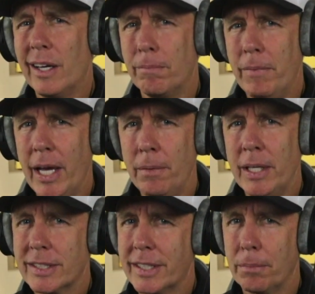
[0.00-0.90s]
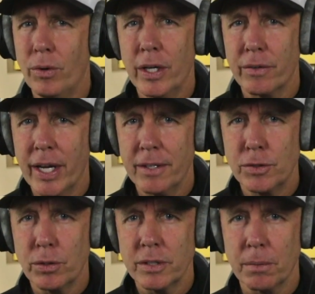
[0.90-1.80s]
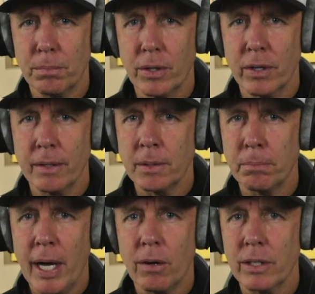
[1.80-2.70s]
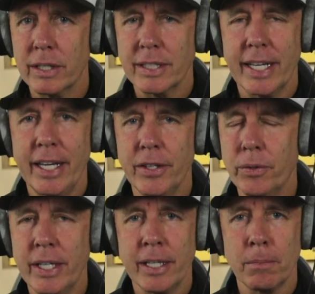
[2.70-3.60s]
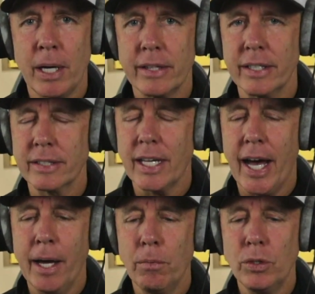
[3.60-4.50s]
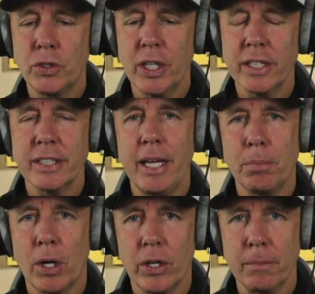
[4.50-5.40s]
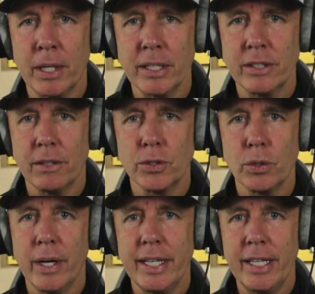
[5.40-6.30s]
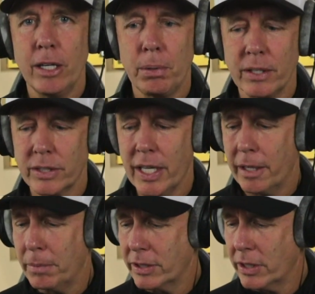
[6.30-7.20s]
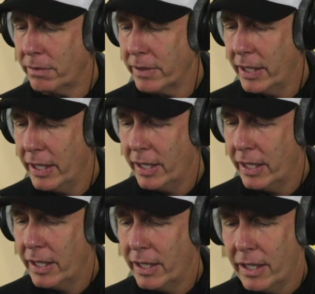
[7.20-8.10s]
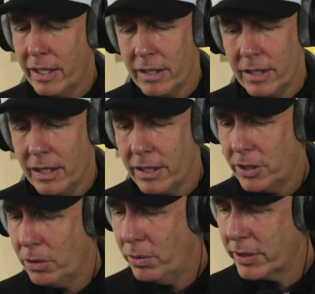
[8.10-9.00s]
maybe it's step one, right, of 12-step programs. I'm powerless. I can't do anything about this. I will just keep hurting myself, so I need help outside of myself. So well